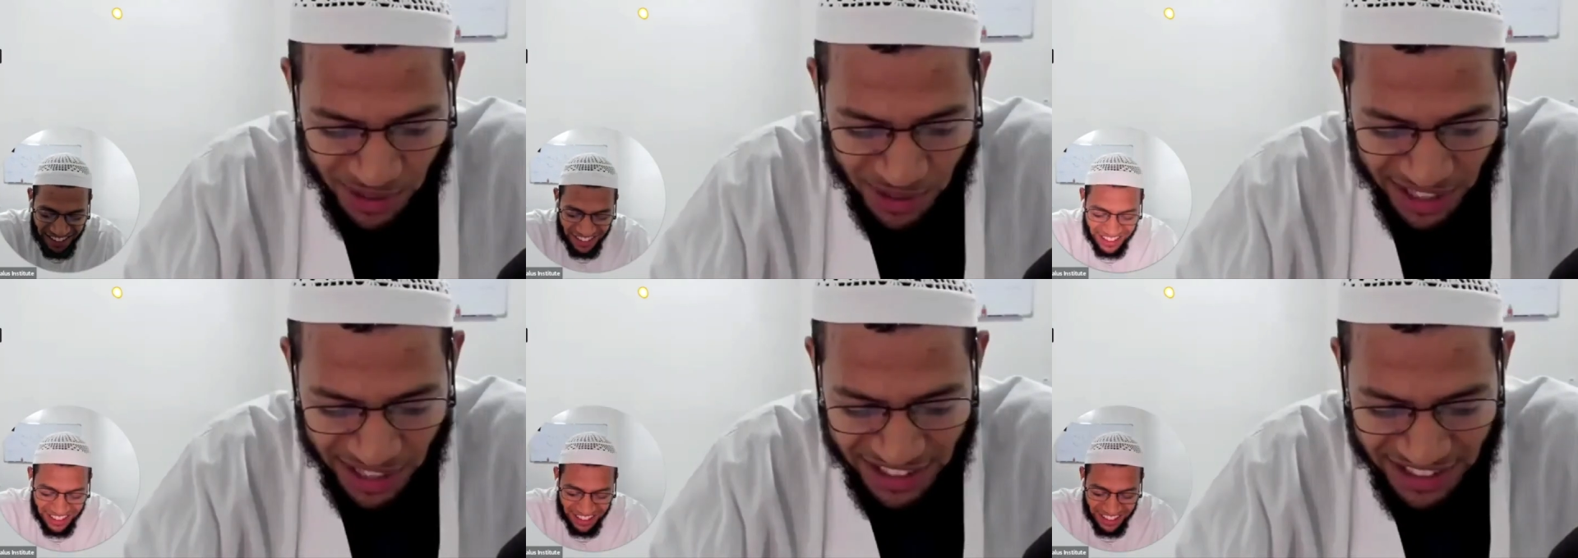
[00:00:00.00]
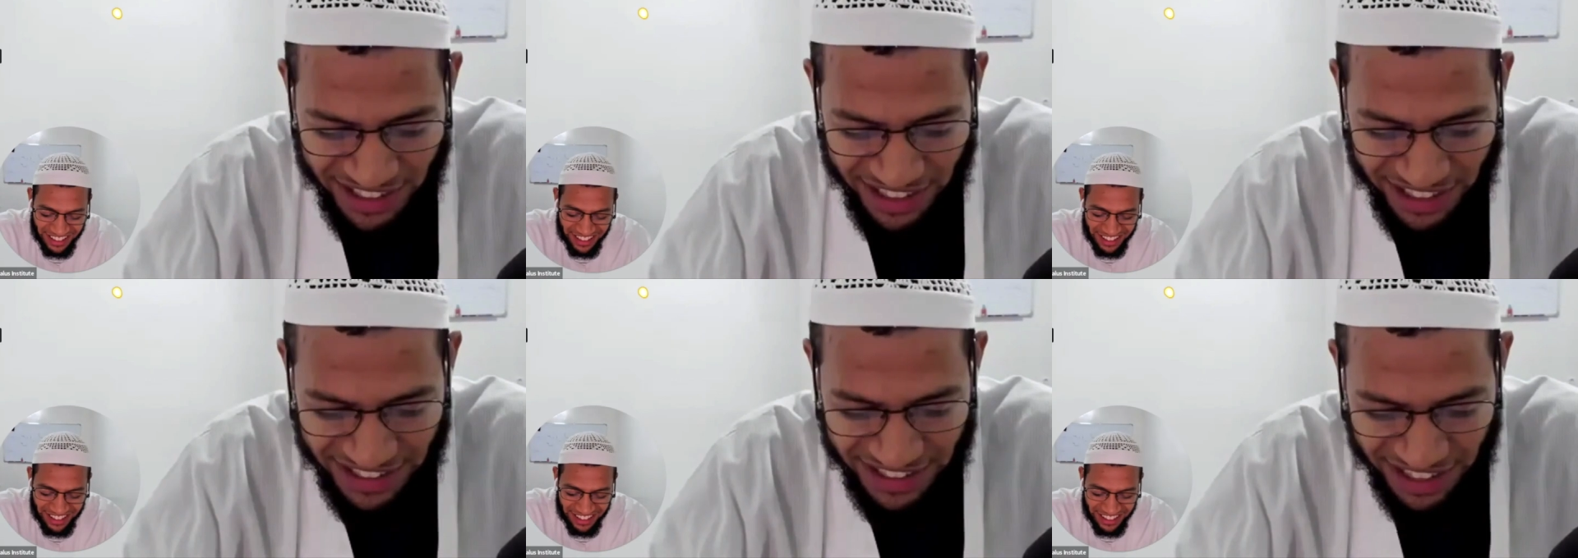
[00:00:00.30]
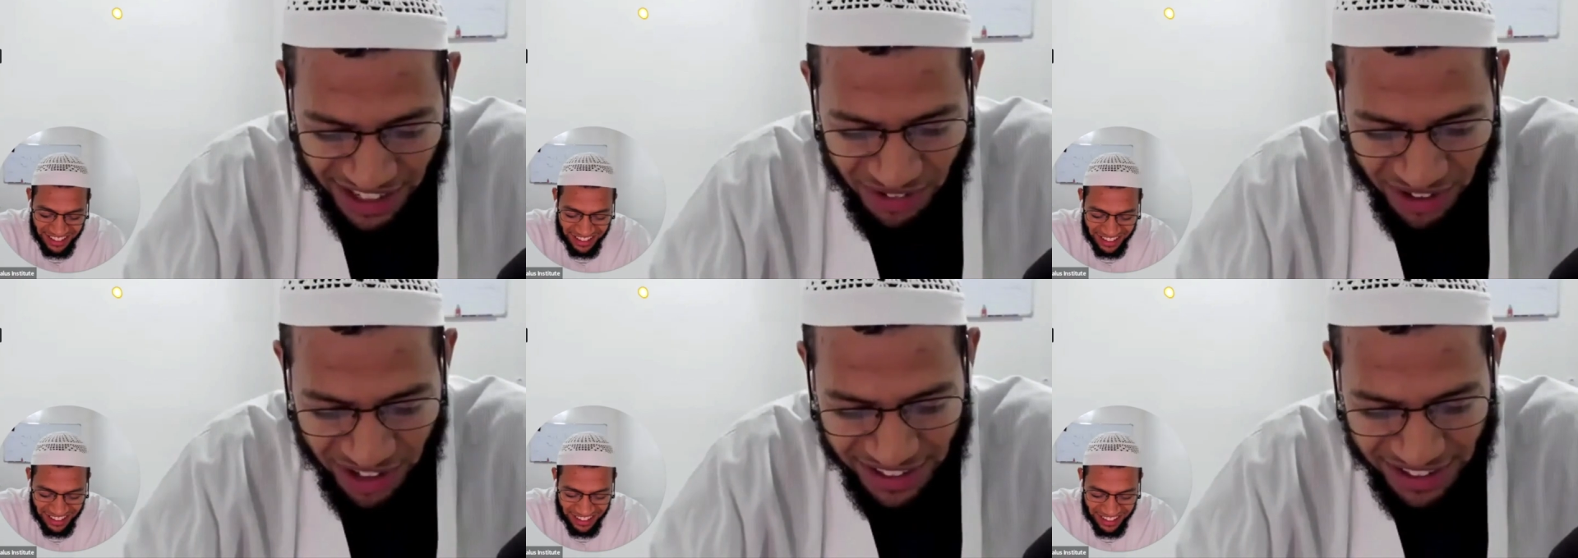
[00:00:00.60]
Speaker 1: malish, ya
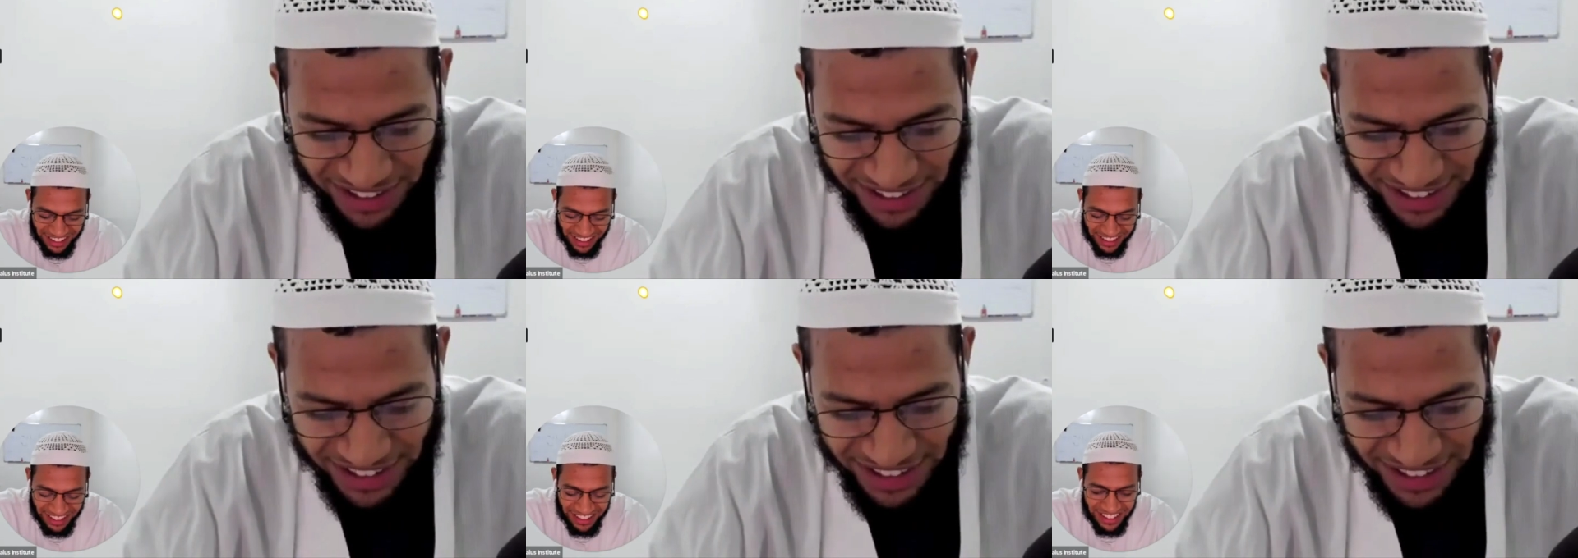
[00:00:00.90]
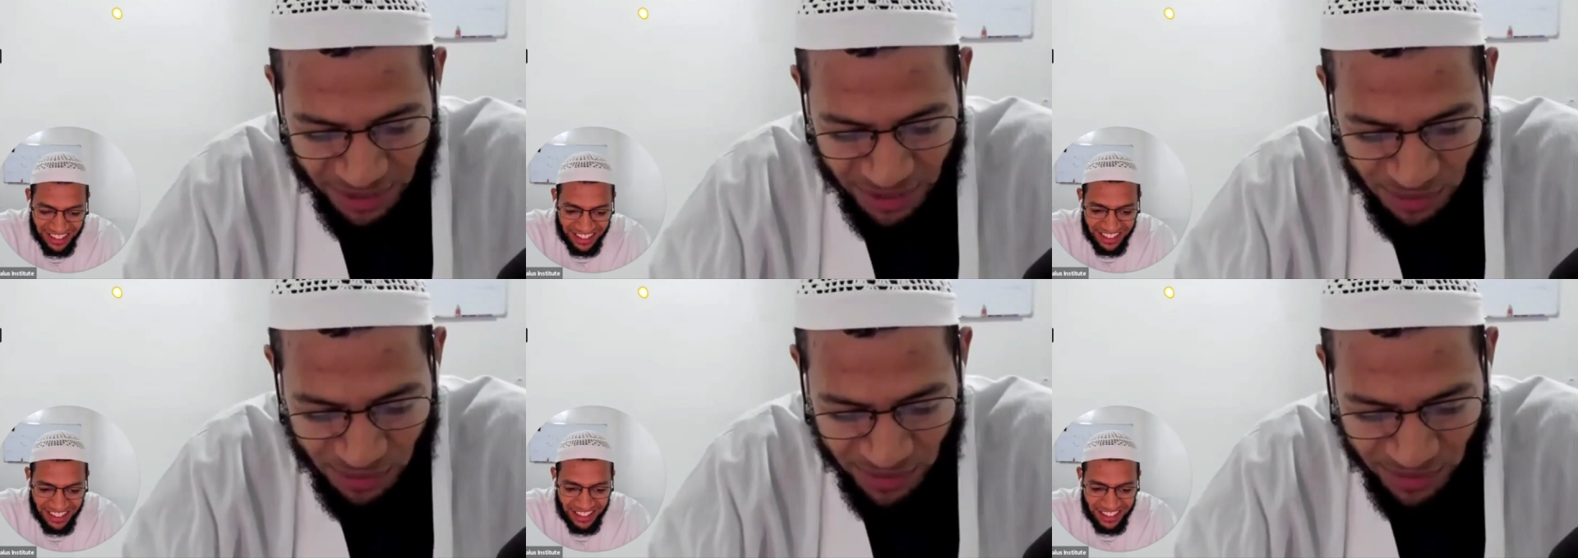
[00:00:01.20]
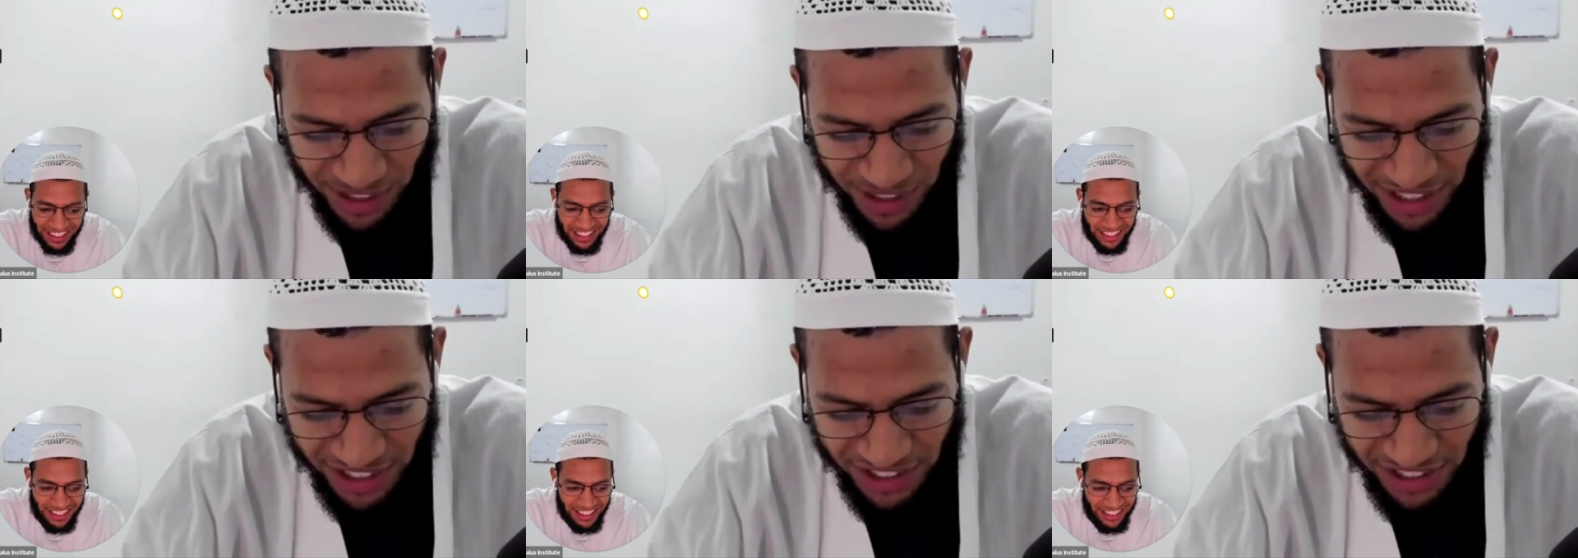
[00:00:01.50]
Safa,
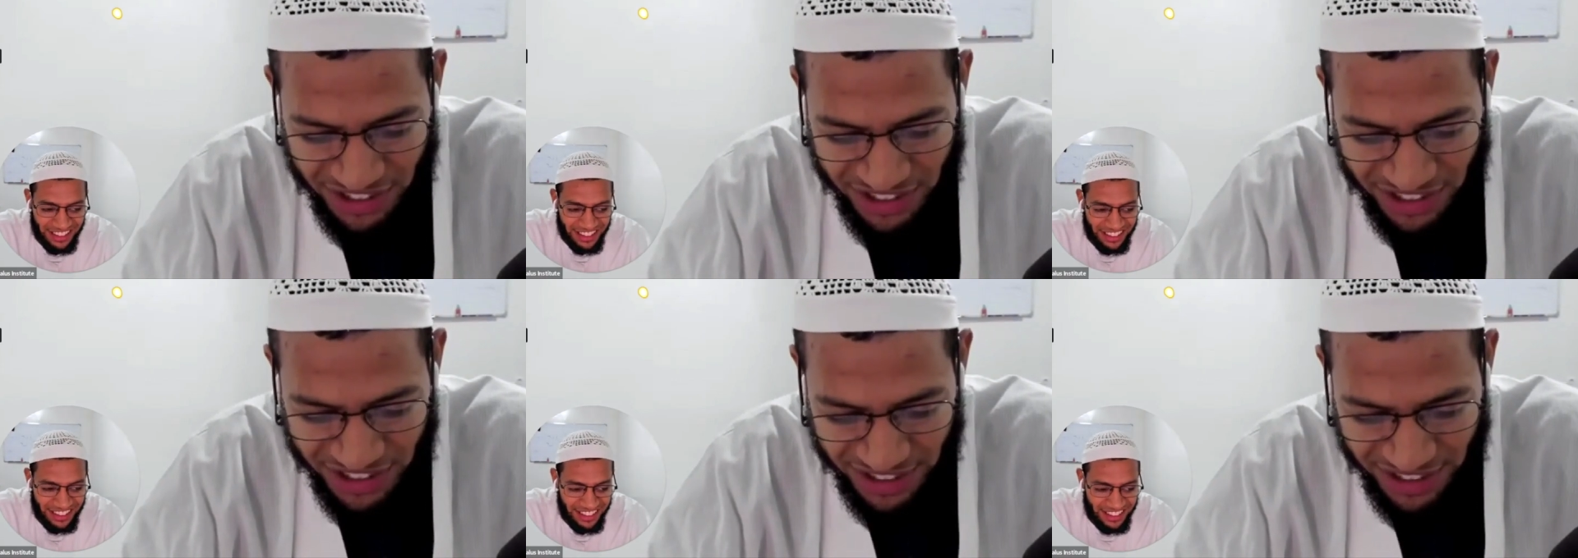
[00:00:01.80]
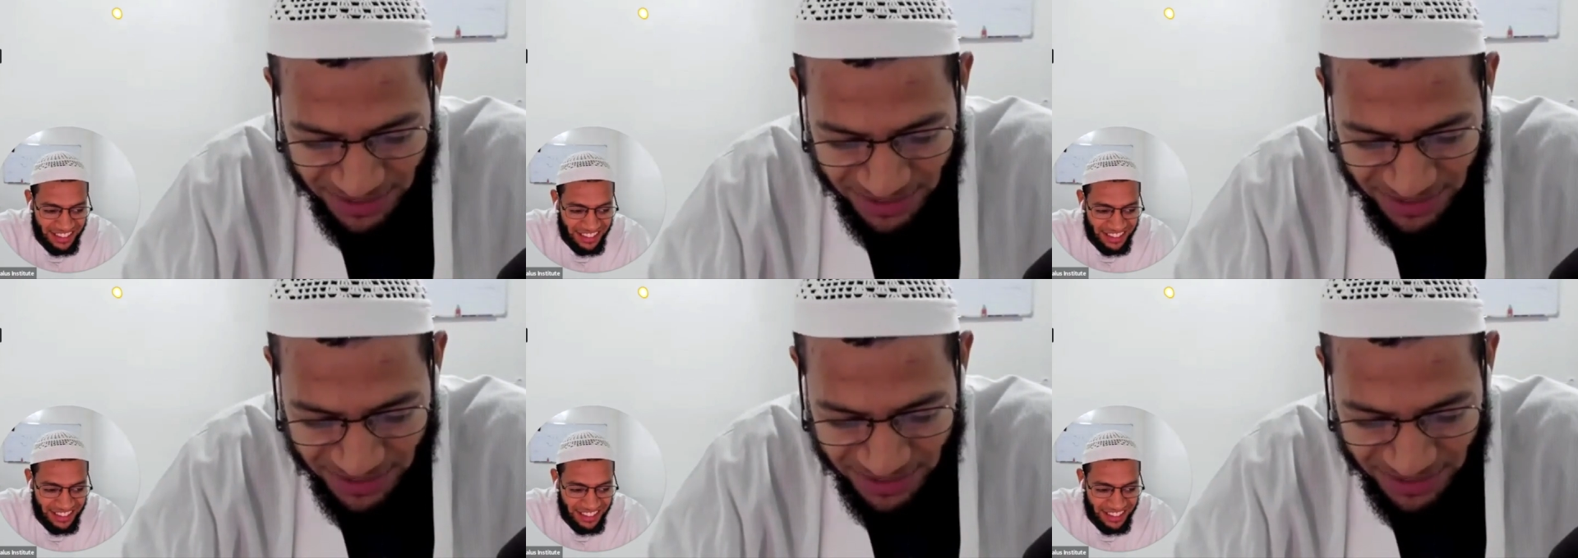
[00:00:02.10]
malish.